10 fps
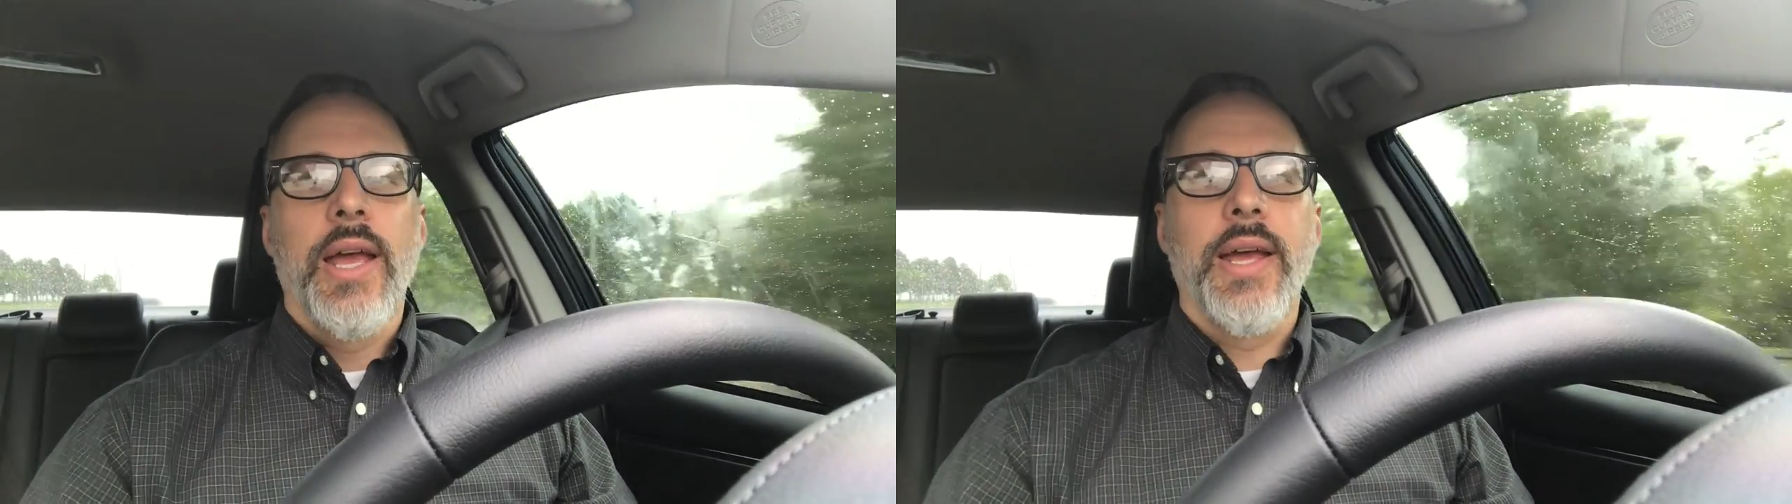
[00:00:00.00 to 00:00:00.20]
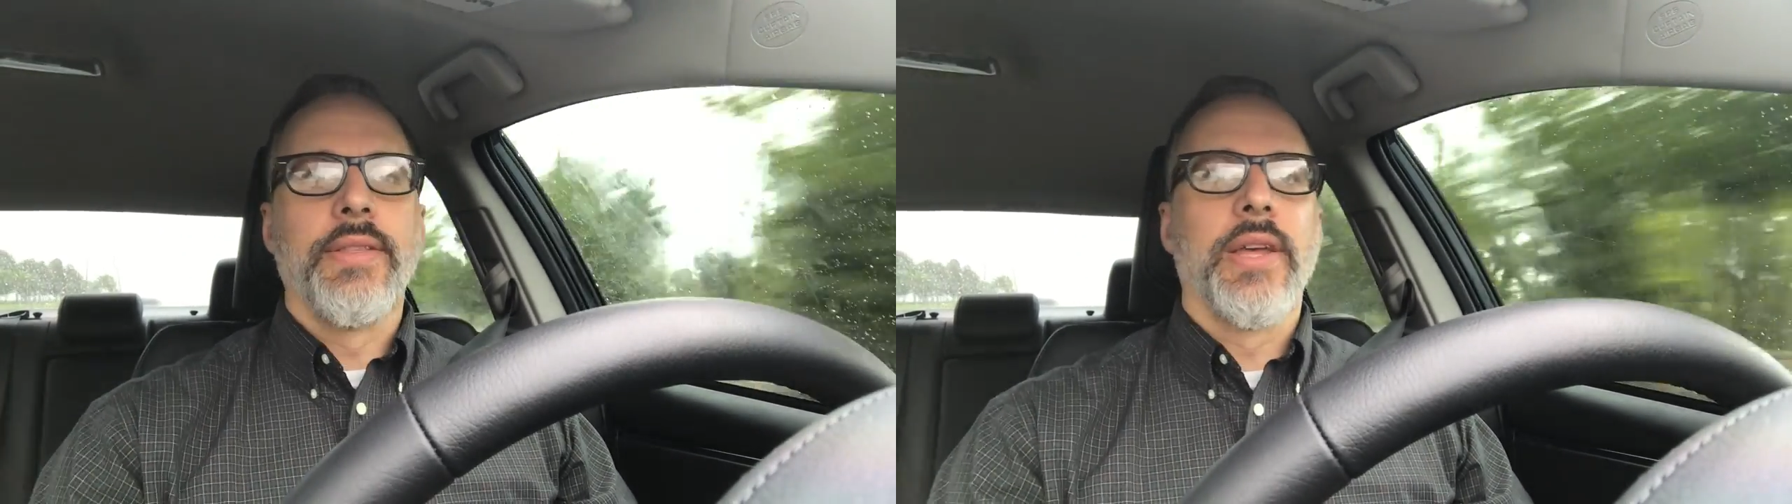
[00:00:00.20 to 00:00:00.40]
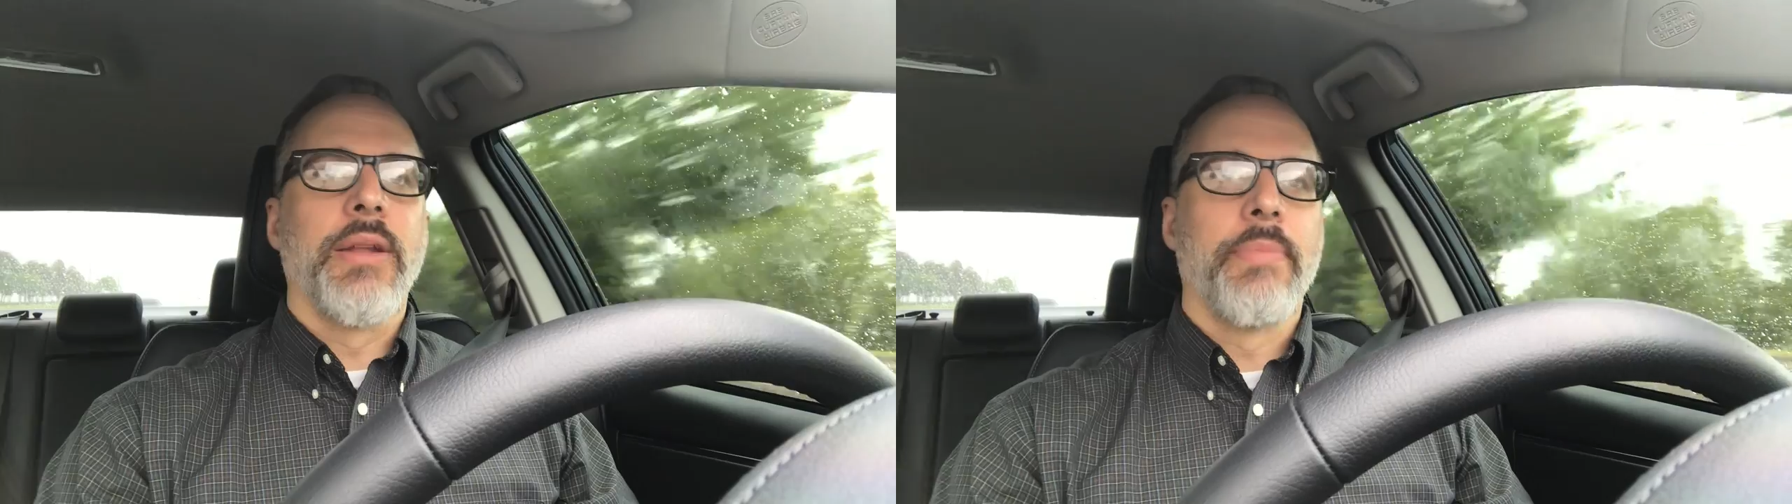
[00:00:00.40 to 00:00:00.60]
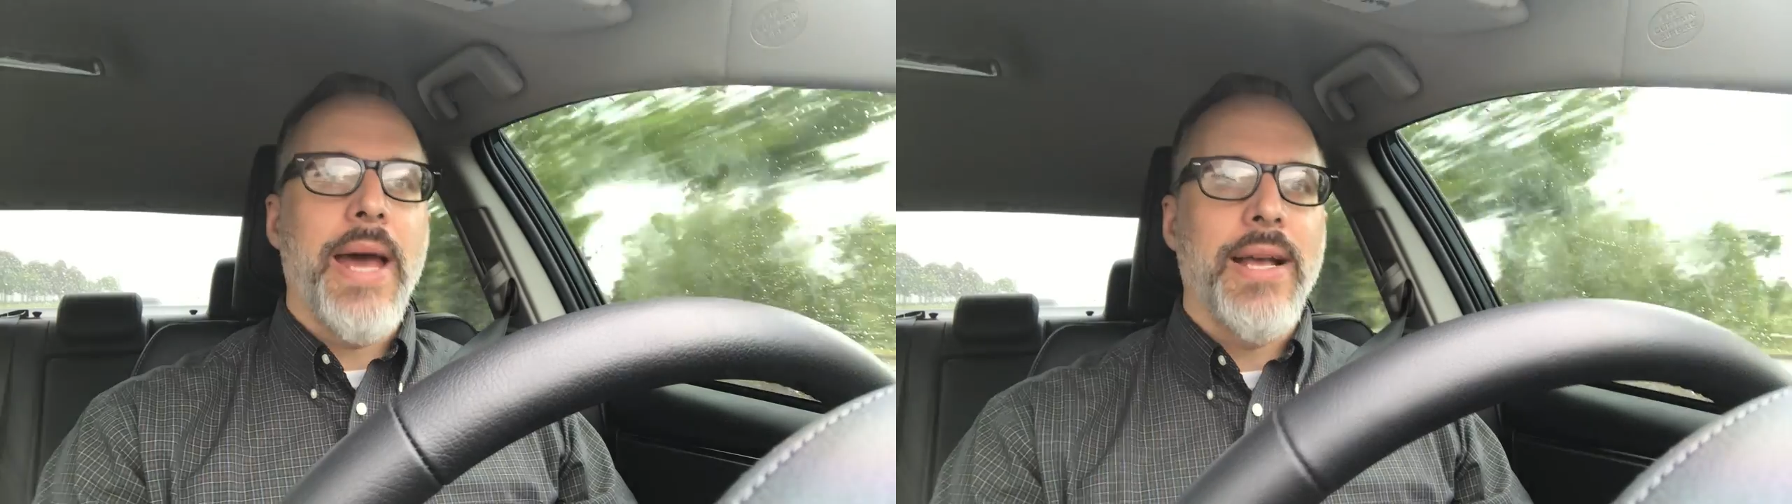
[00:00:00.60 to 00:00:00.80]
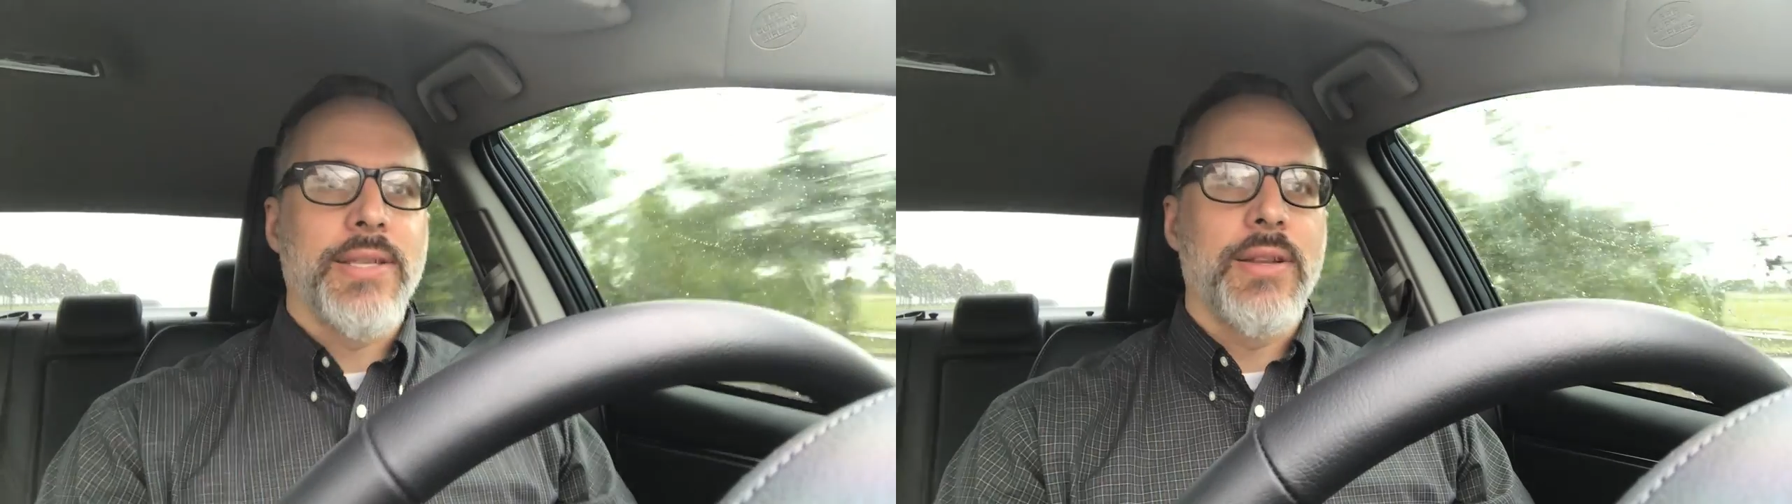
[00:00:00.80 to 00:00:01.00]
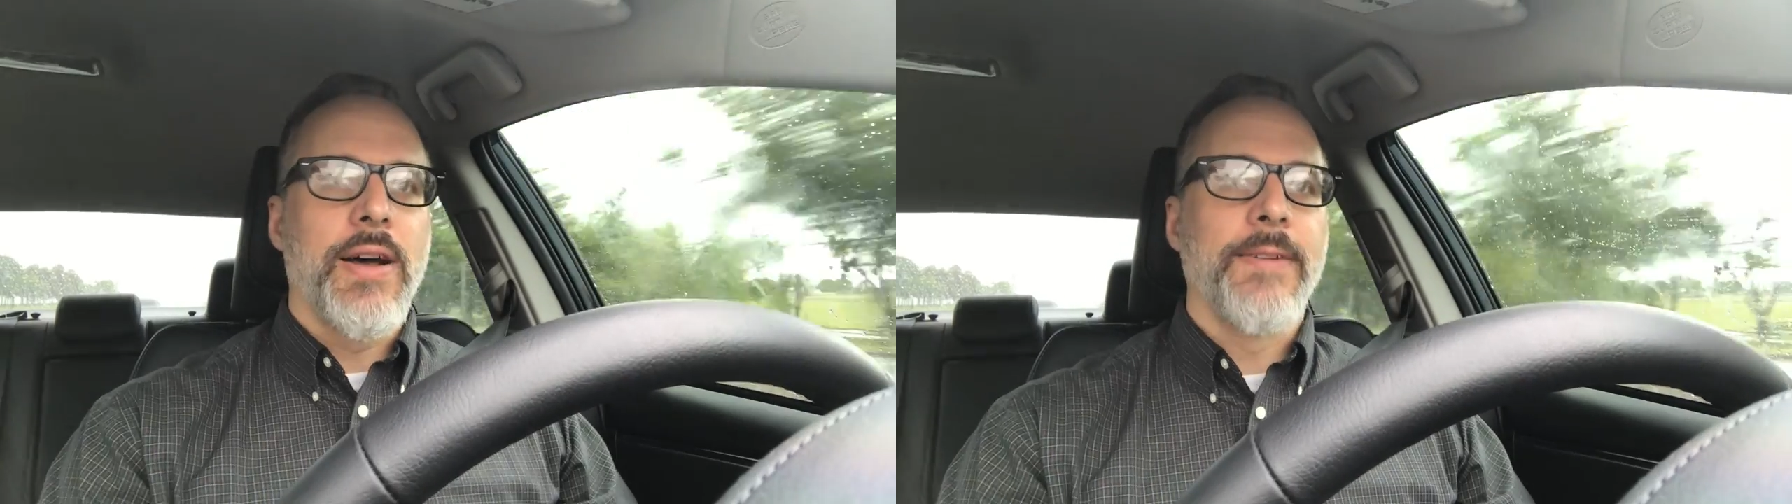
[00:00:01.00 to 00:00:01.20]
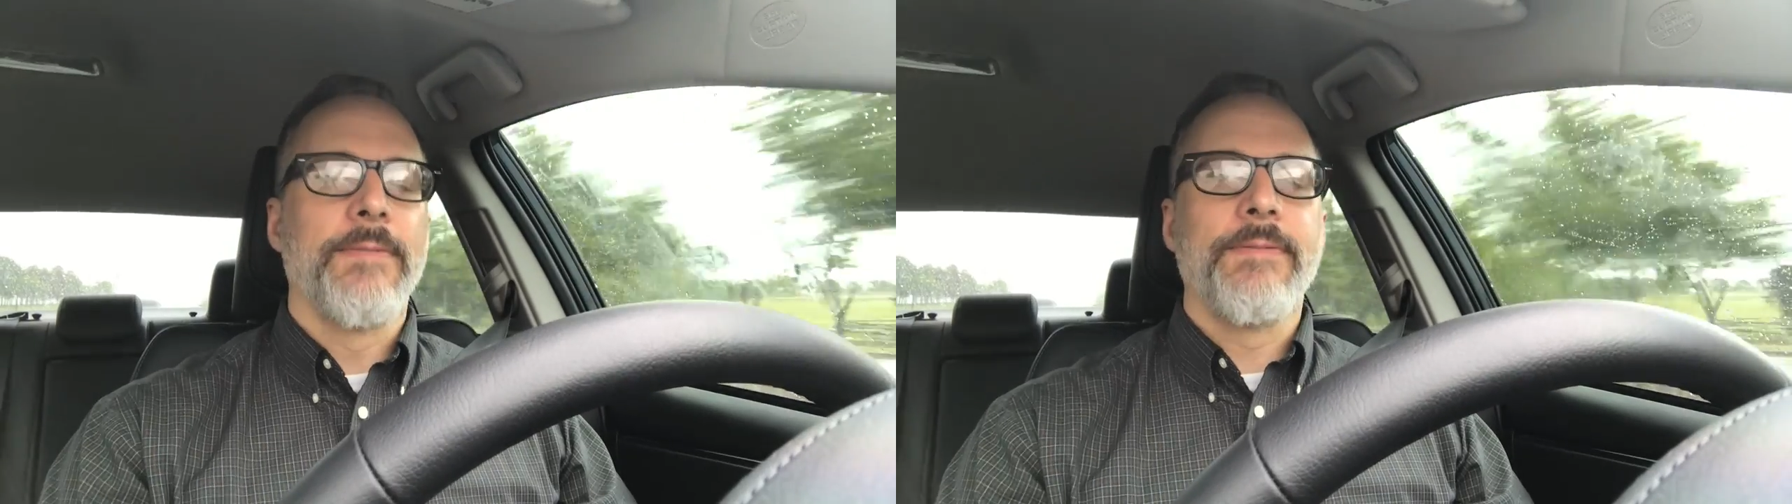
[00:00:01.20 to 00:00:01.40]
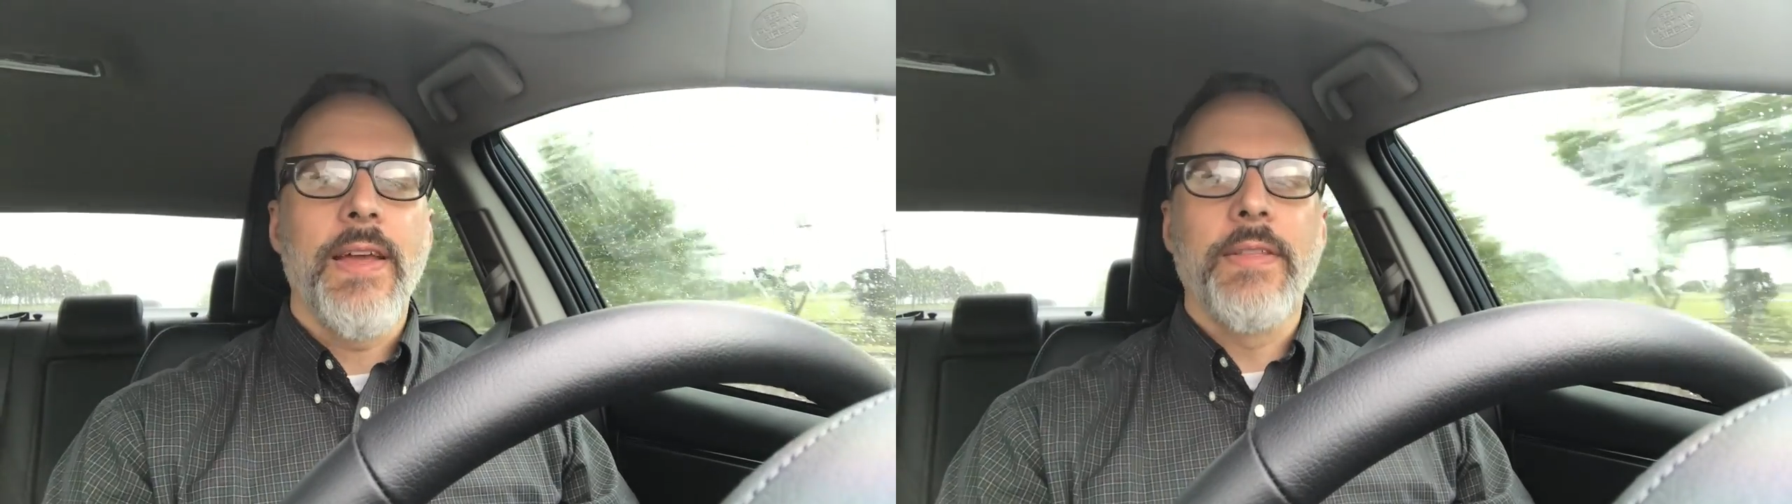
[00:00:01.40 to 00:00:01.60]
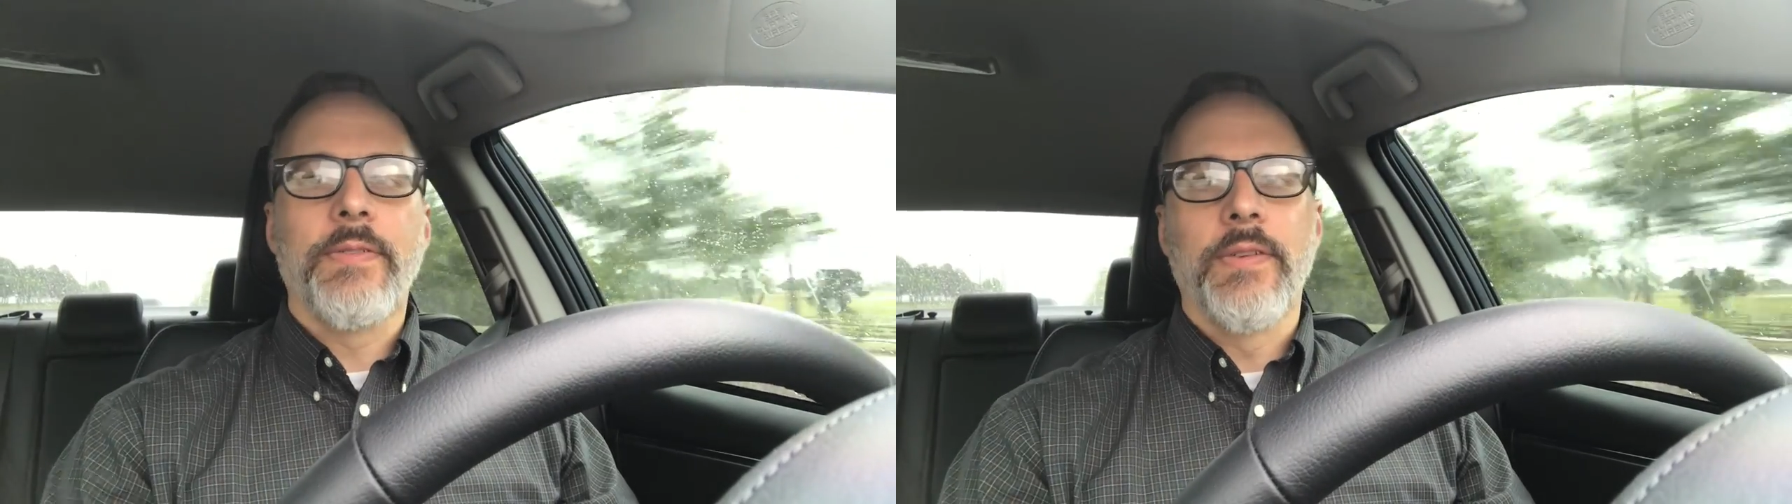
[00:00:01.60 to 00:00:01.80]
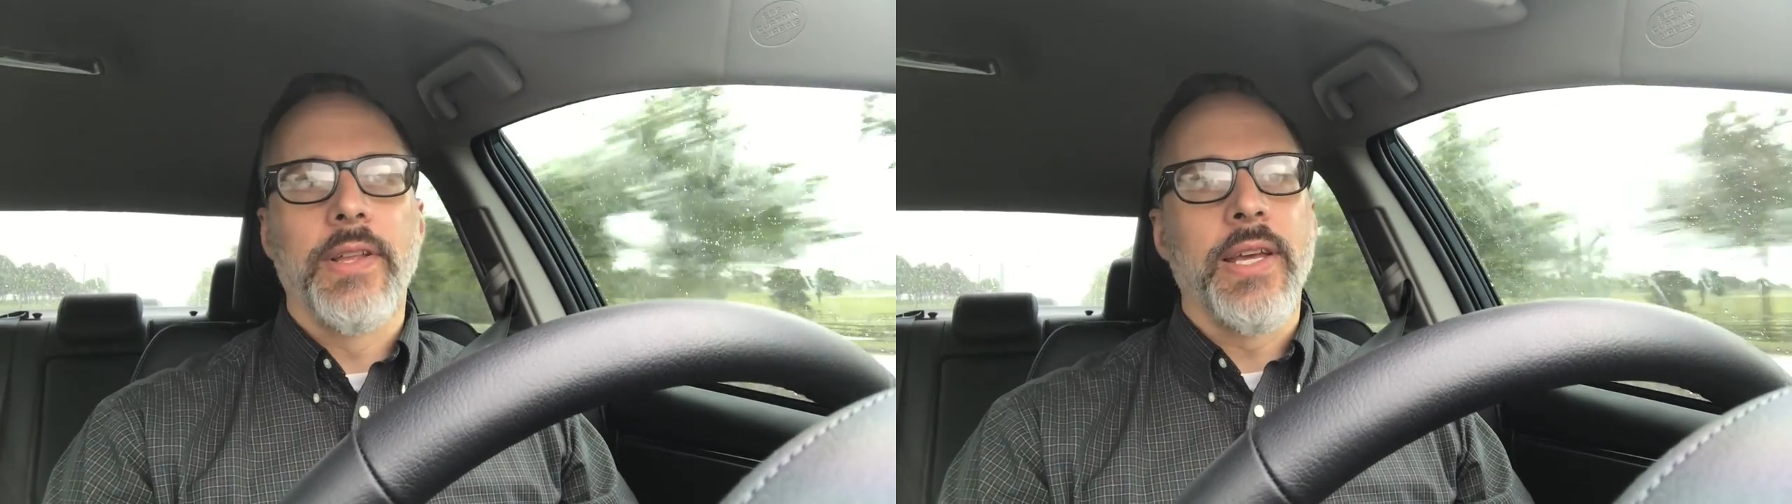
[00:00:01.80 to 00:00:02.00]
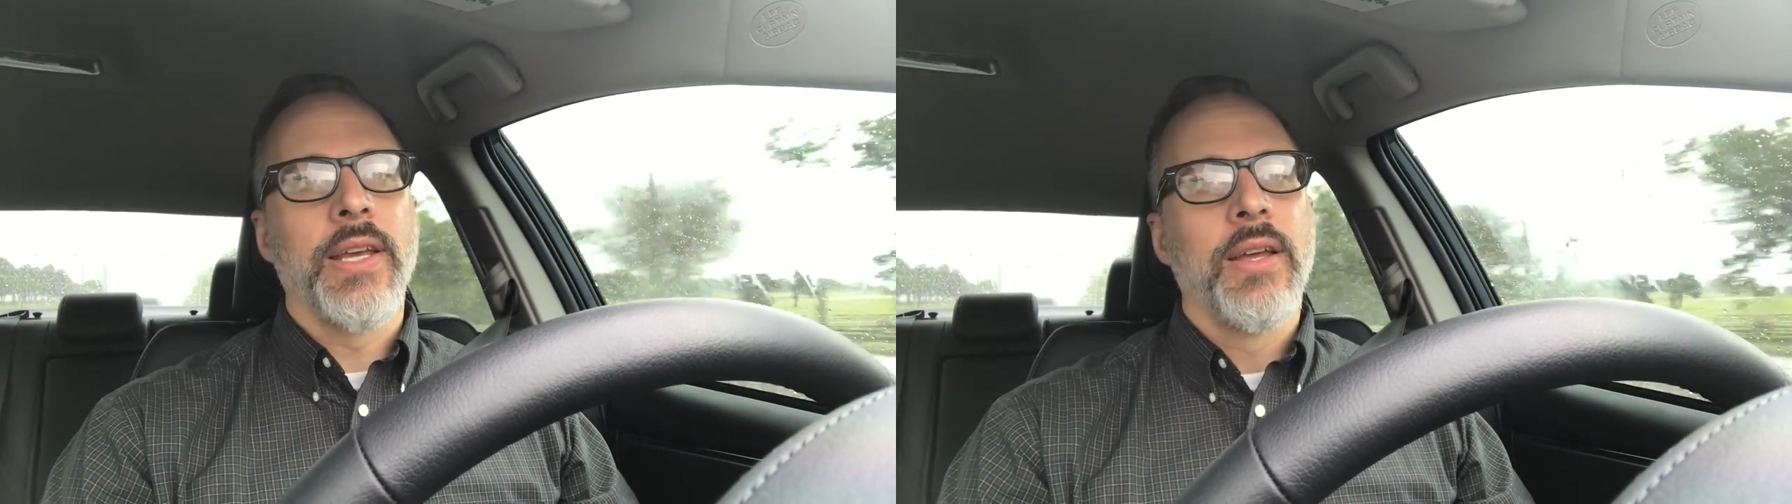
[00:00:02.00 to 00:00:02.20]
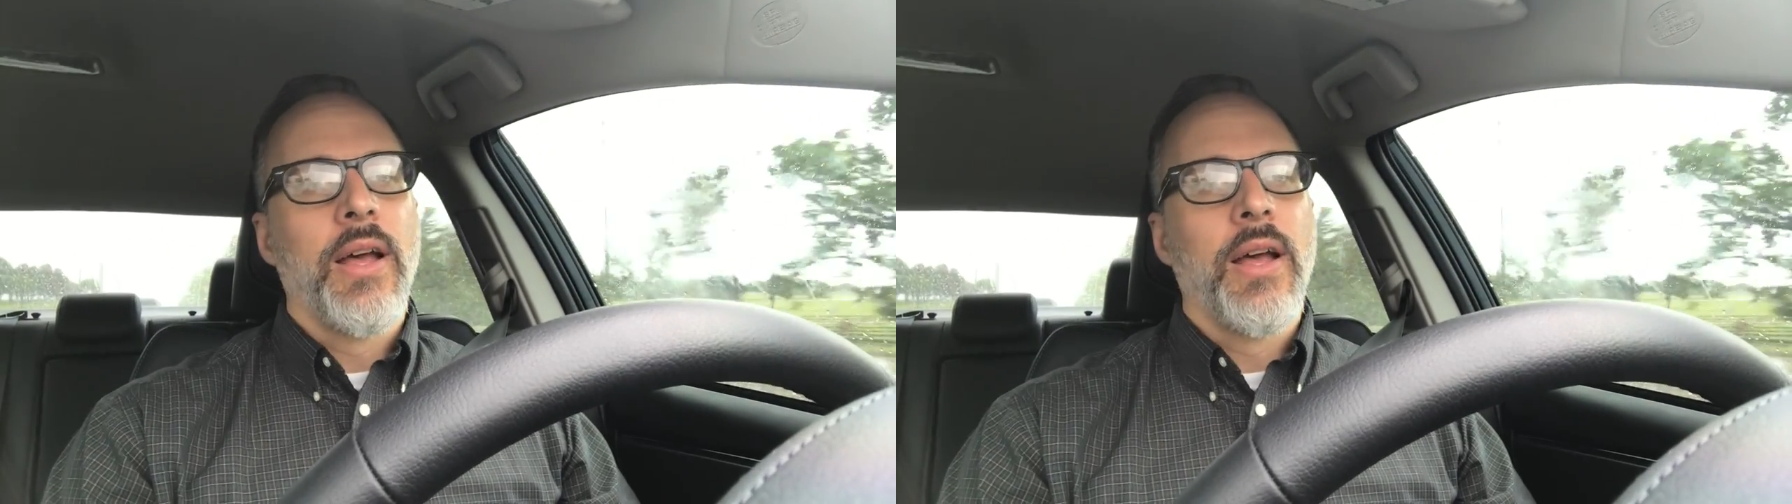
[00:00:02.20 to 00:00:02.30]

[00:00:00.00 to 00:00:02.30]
and then passed on faithfully,